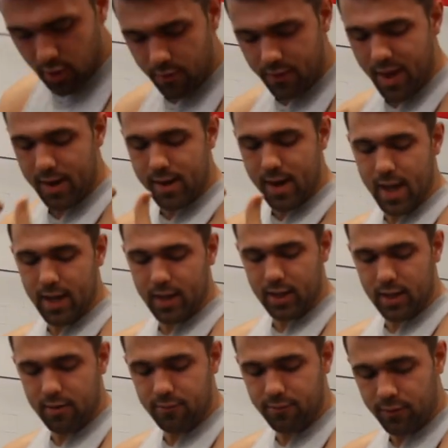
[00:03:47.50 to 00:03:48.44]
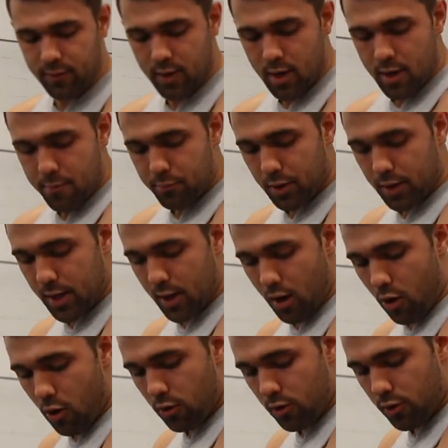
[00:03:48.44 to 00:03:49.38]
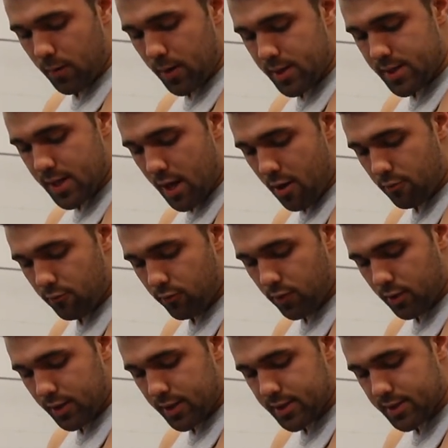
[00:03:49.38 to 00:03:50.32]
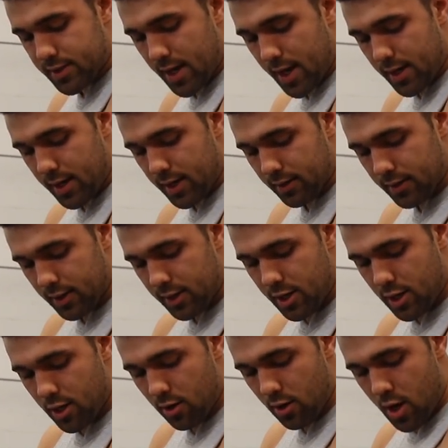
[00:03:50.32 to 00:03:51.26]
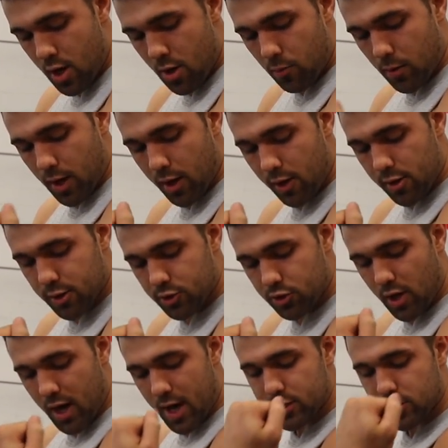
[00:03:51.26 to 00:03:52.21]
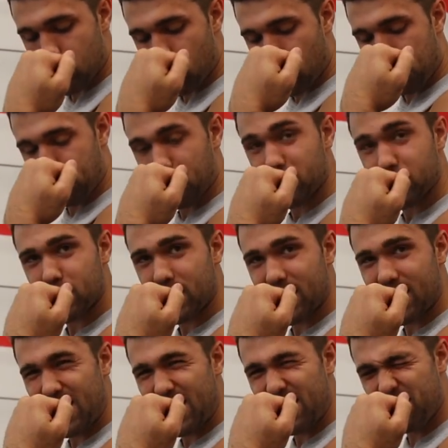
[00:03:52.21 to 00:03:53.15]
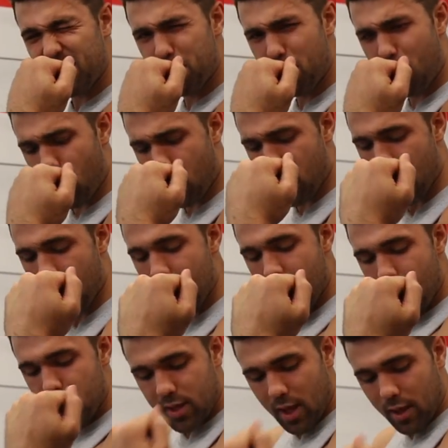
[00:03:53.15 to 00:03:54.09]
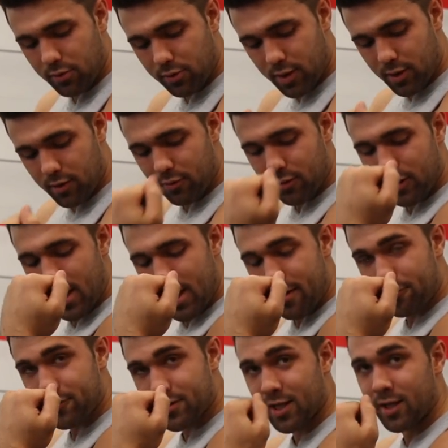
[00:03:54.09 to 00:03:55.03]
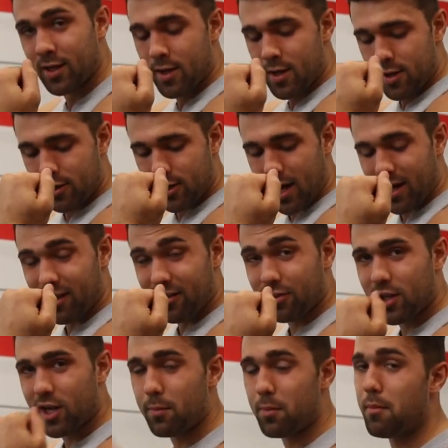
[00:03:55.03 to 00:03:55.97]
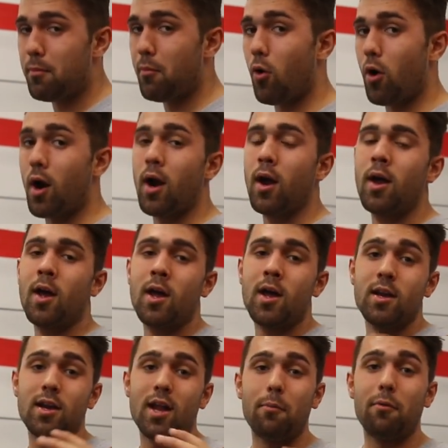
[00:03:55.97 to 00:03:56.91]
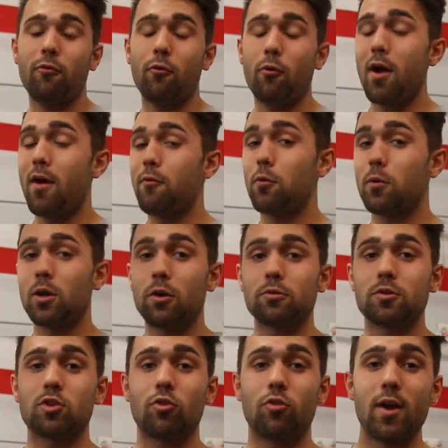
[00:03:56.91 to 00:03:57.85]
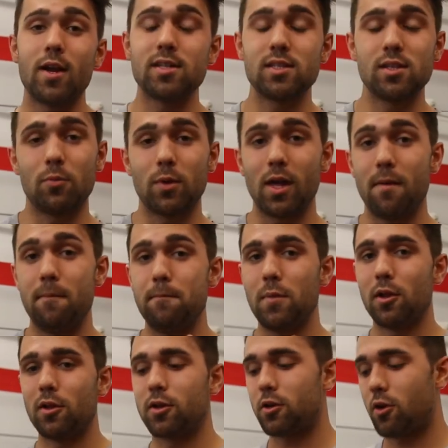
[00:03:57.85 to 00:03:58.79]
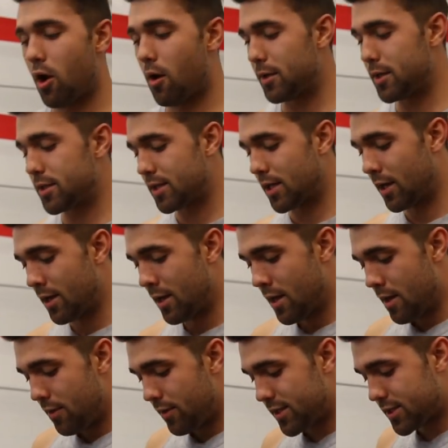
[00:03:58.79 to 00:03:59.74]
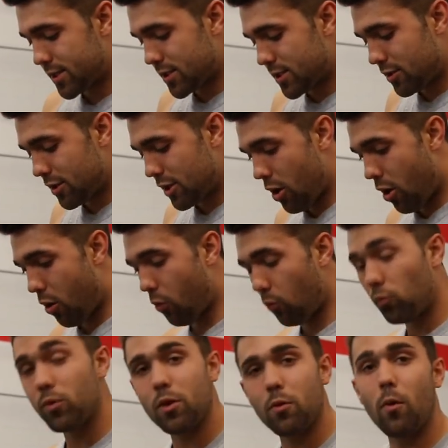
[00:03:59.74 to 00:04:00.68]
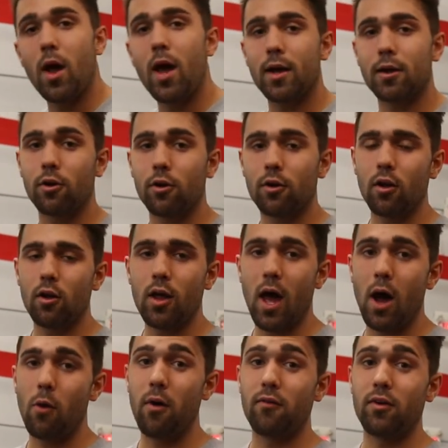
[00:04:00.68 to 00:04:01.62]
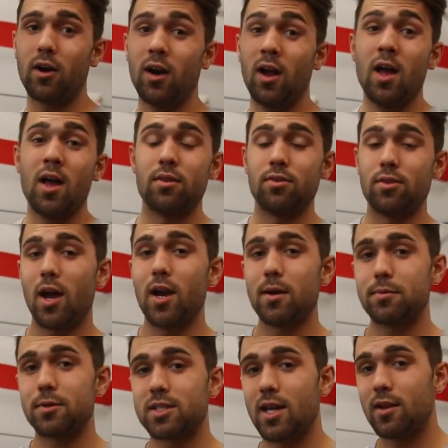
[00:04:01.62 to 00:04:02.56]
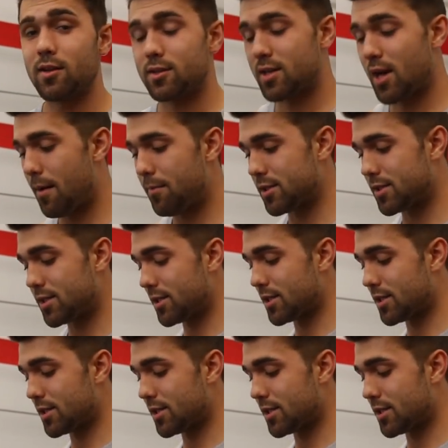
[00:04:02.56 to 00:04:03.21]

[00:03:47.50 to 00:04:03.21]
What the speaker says: on that negative, bring it all the way down, really extending. Then here, we're getting our contraction and we're pushing it even more. That little lift, you're getting a little bit more. Now, before everyone goes crazy and we get a million comments, this isn't the only way I curl. However, 90% of the time, this